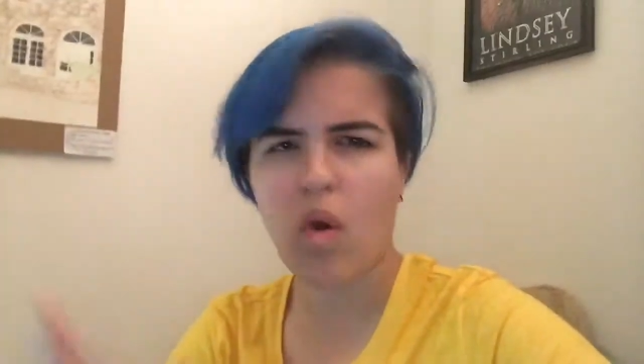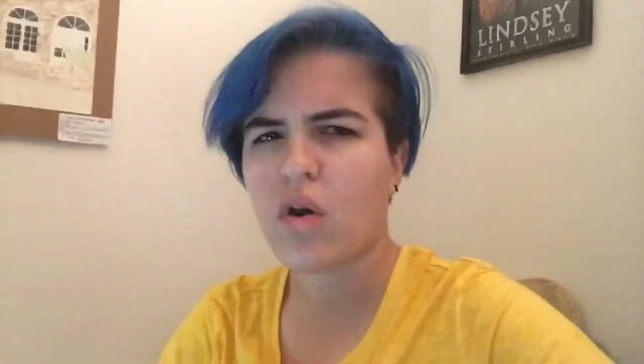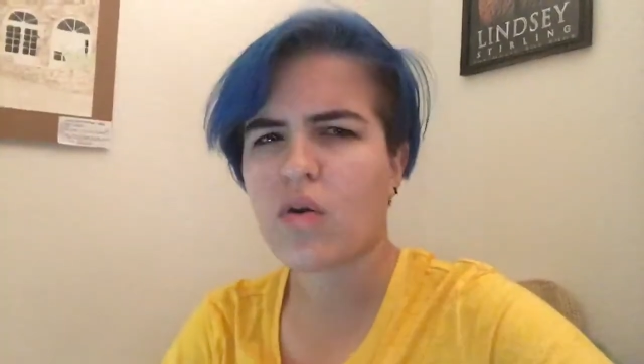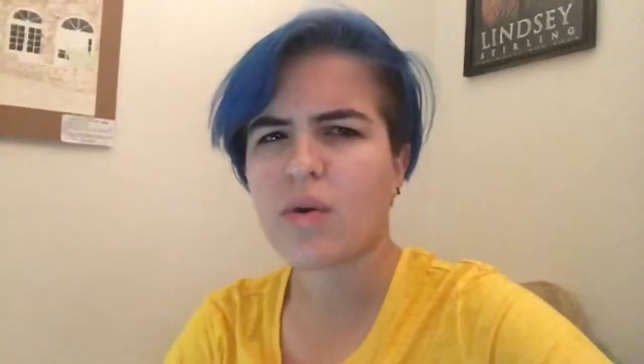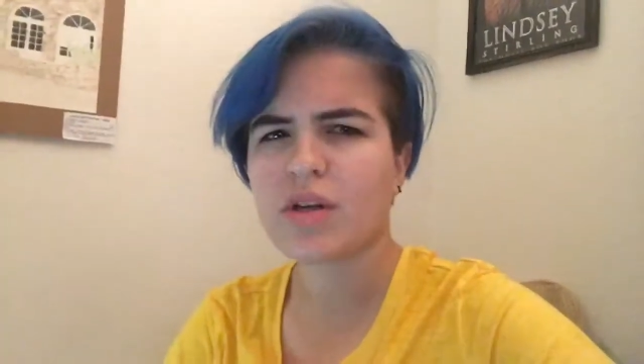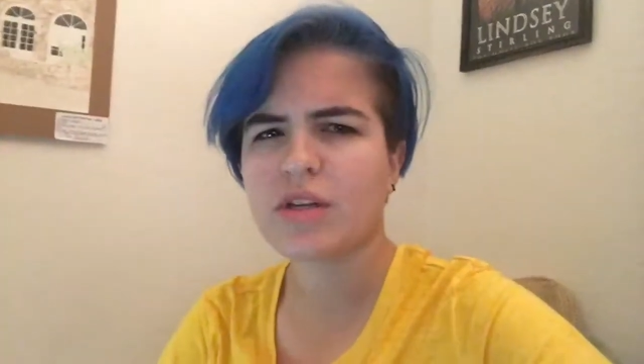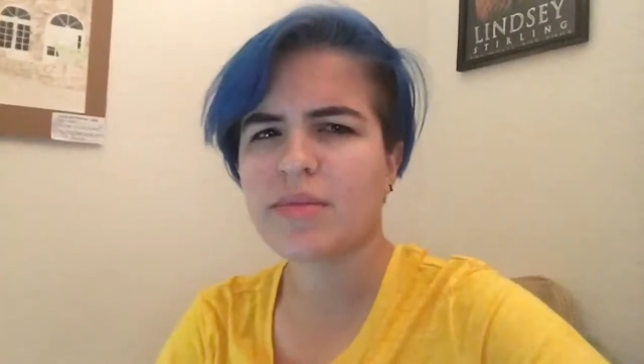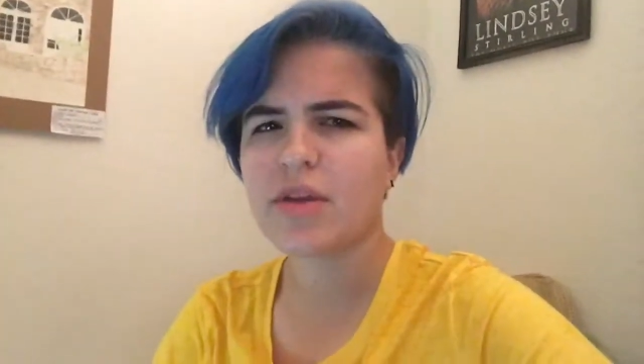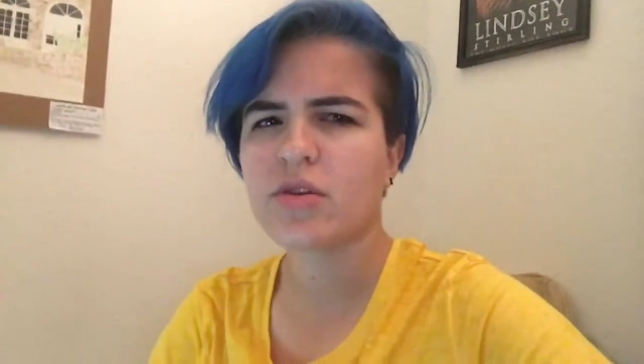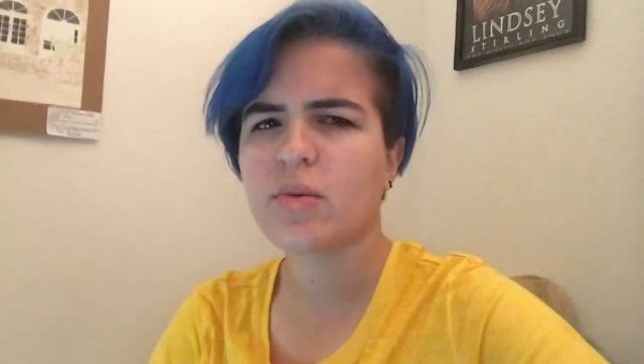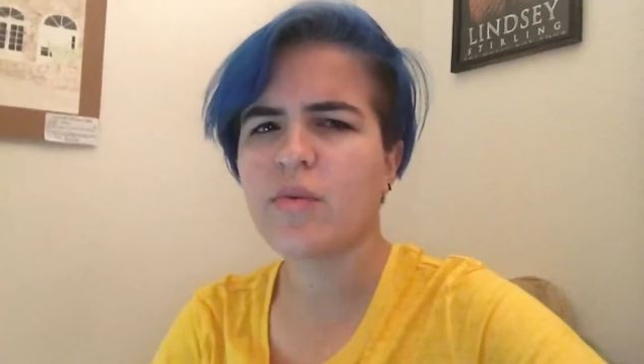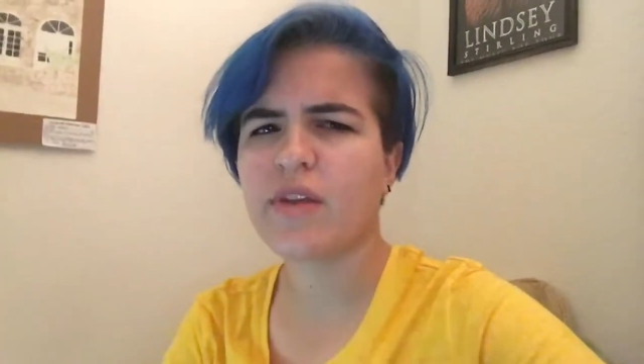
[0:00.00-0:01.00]
are watching my
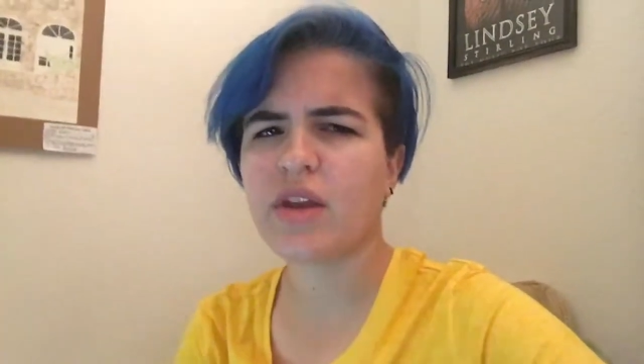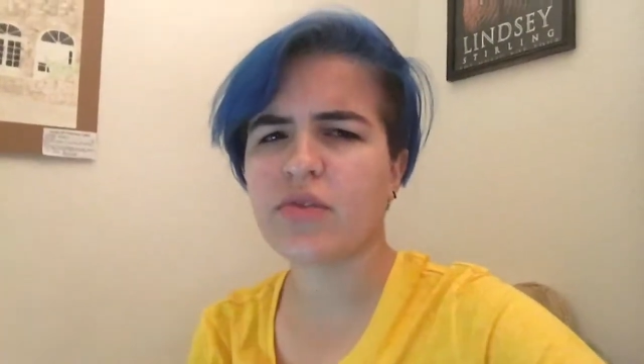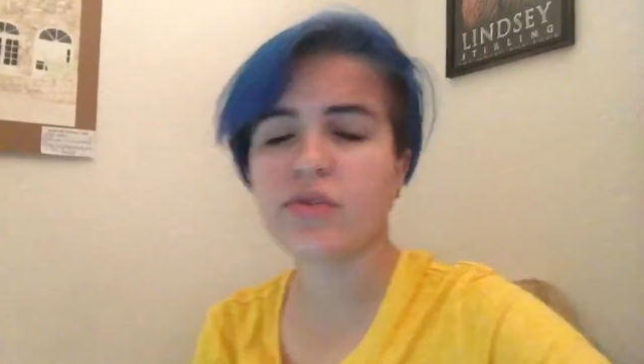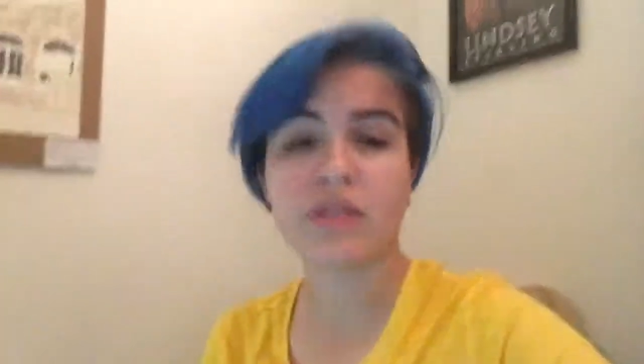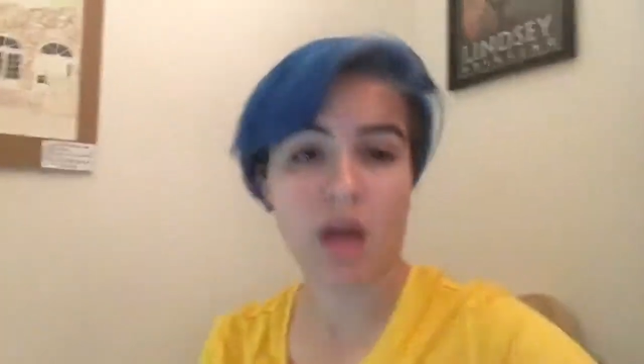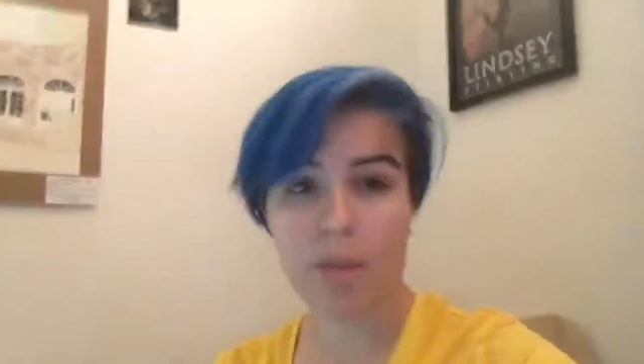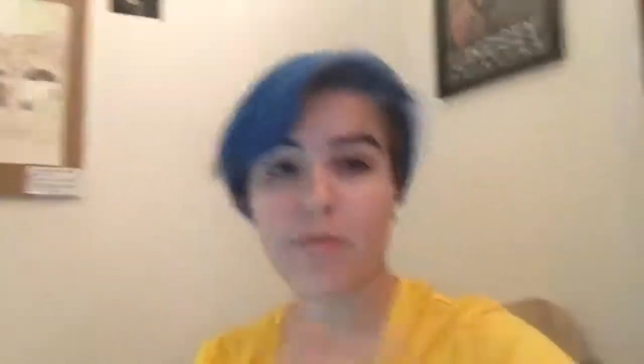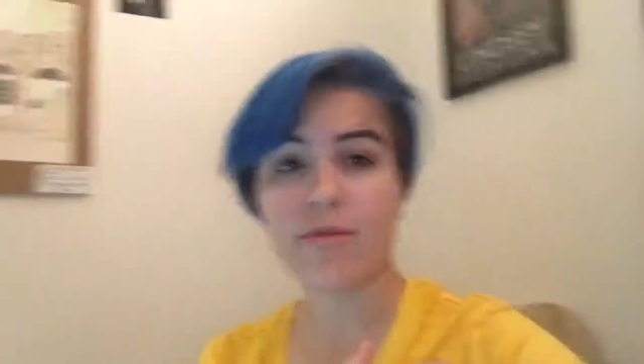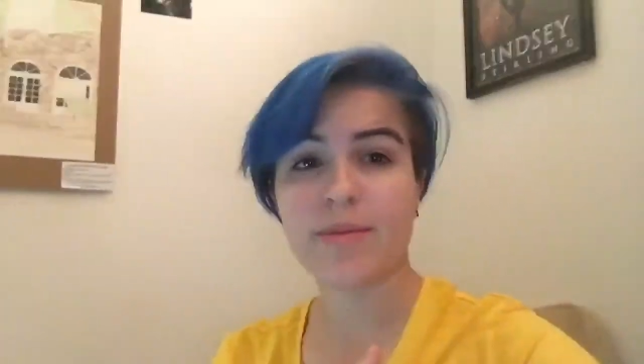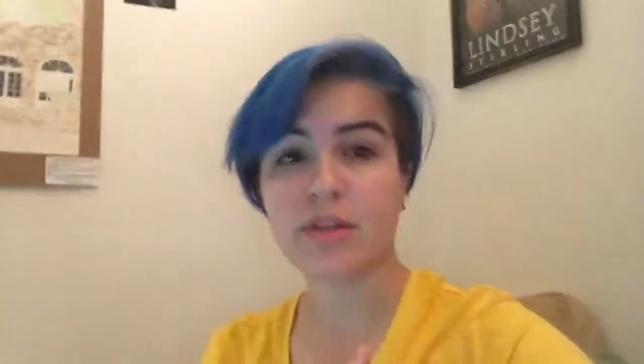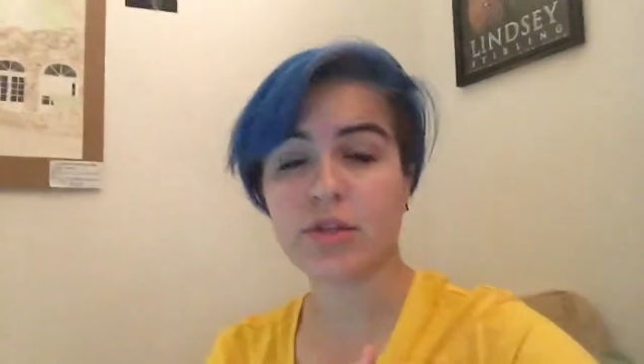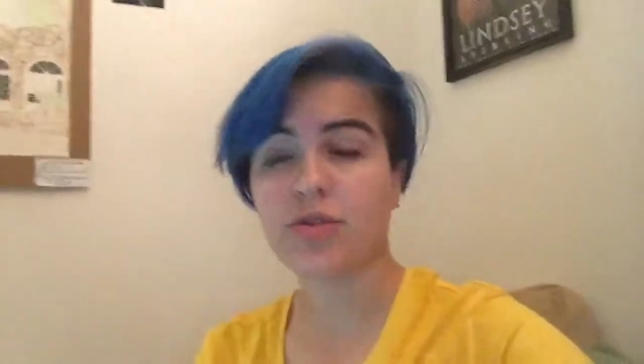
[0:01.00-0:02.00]
YouTube videos come
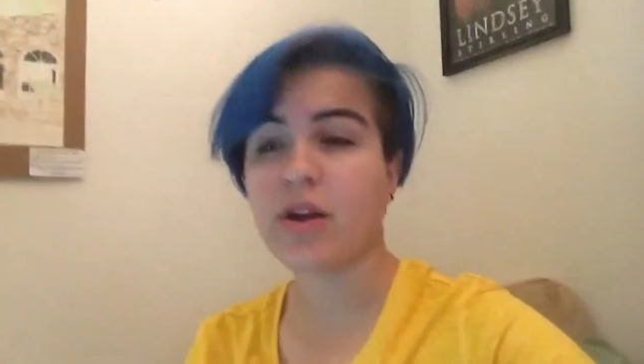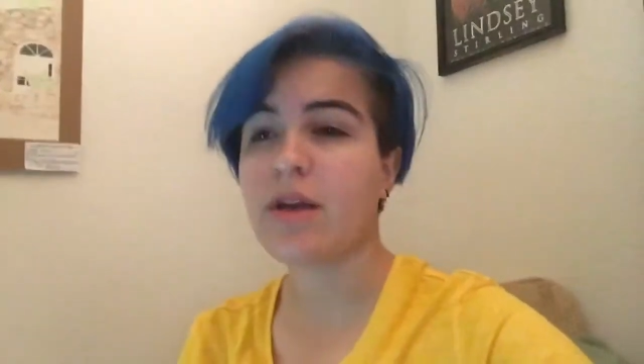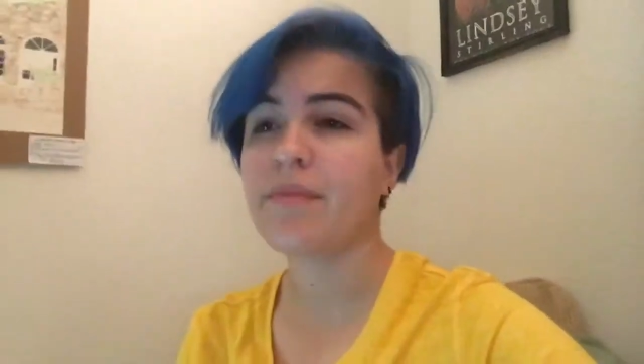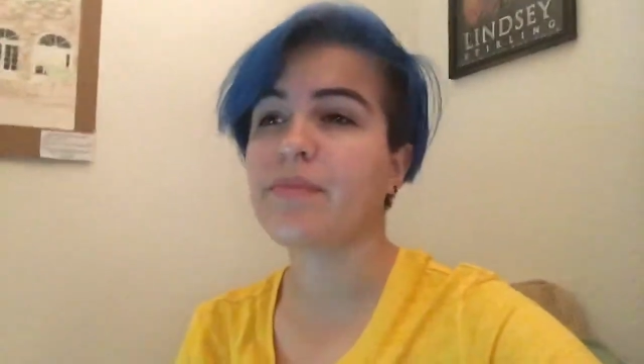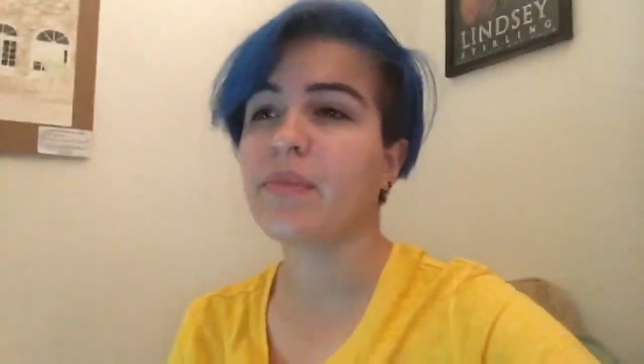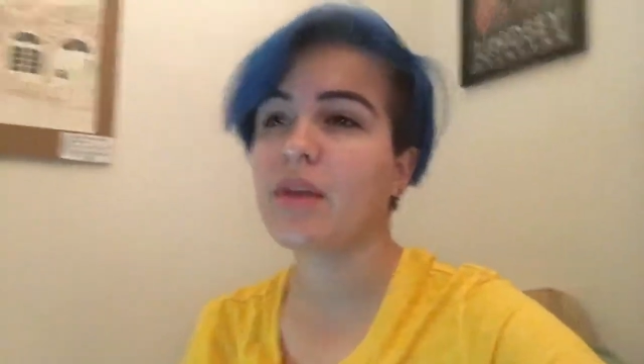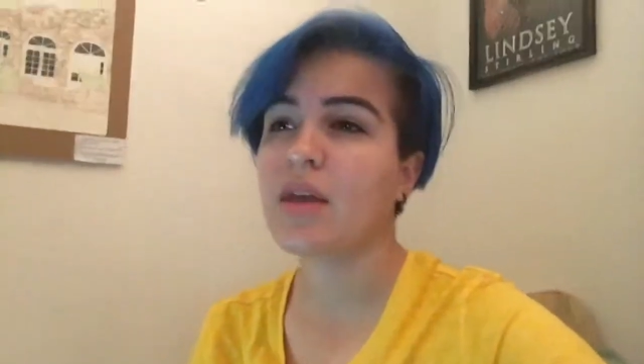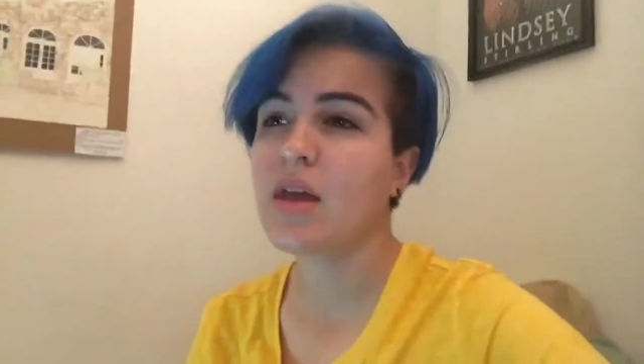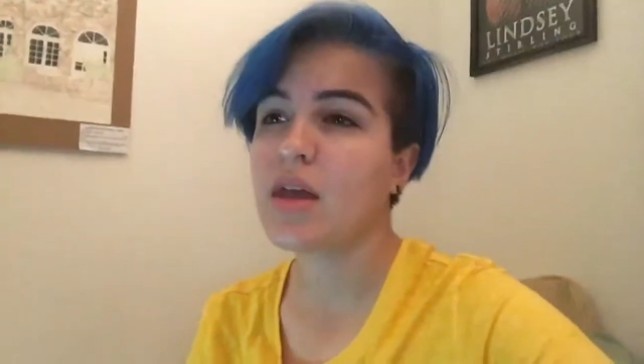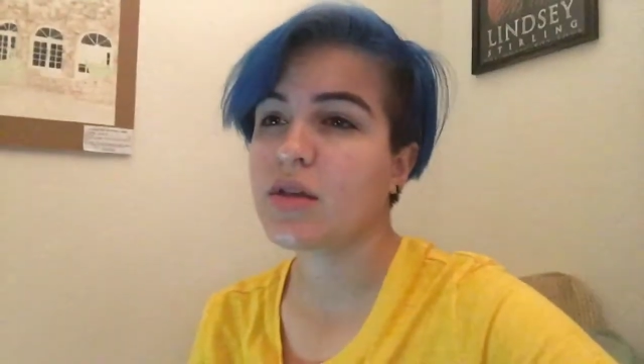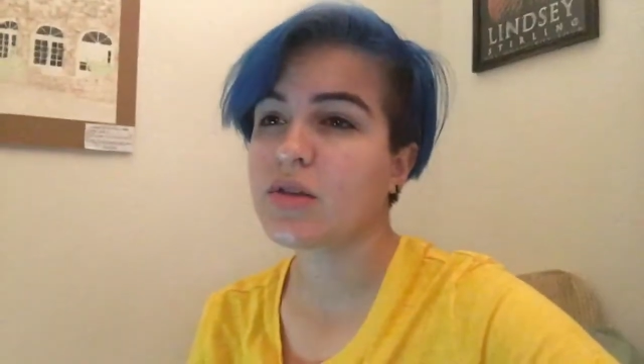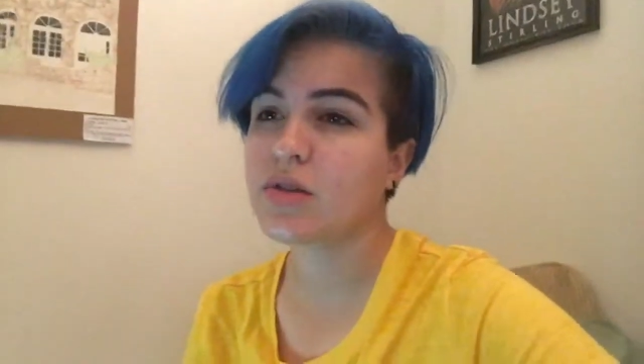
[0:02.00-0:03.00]
from Instagram.
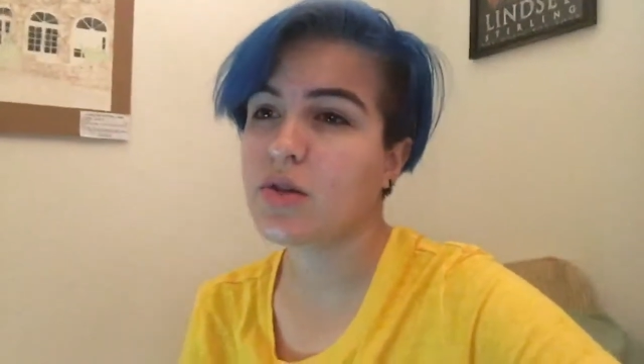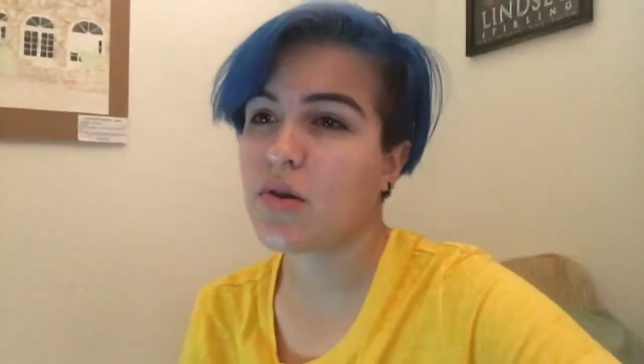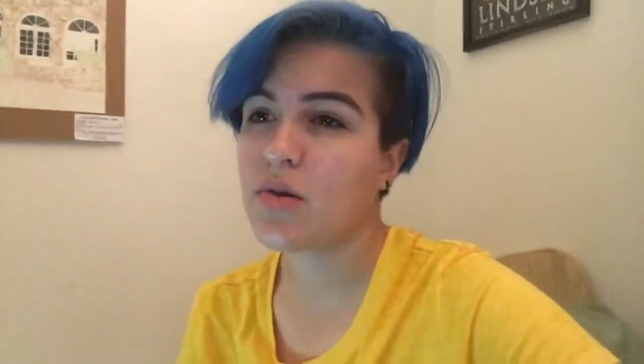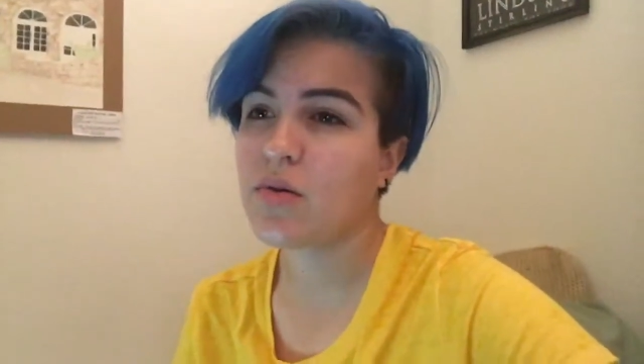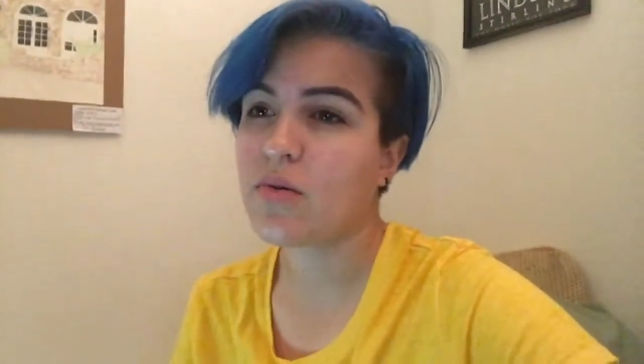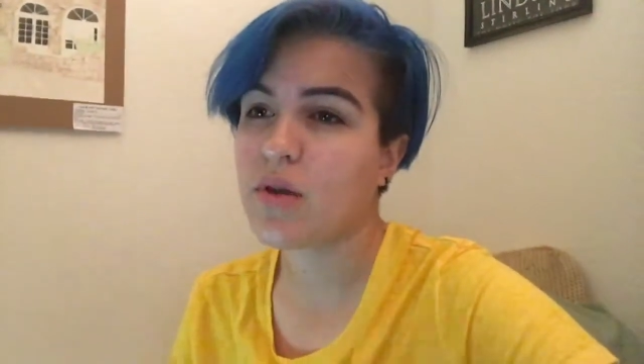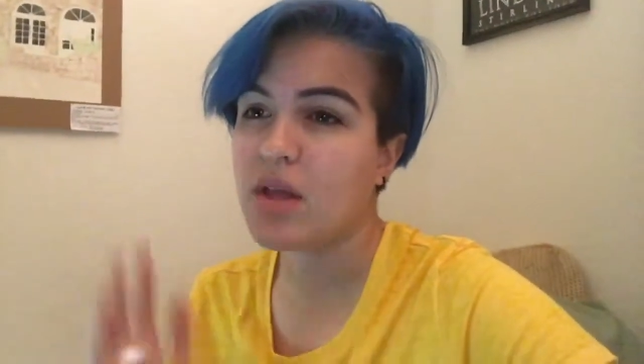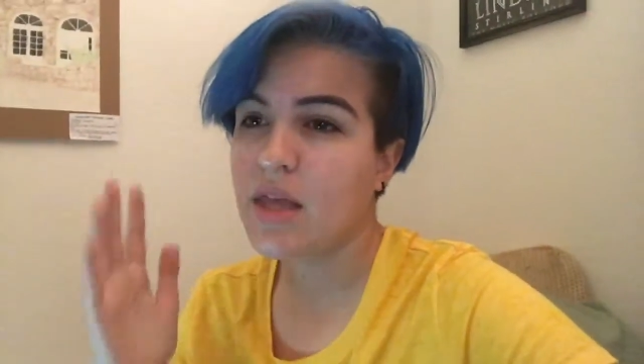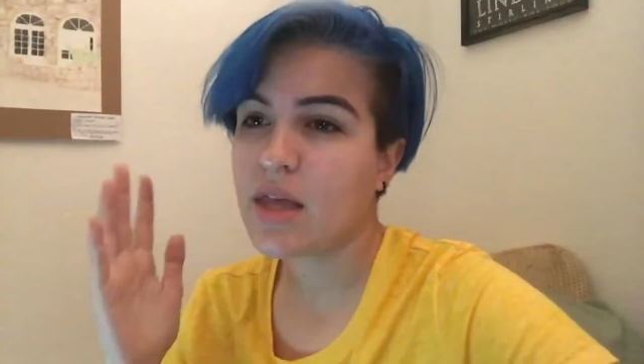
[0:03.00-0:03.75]
So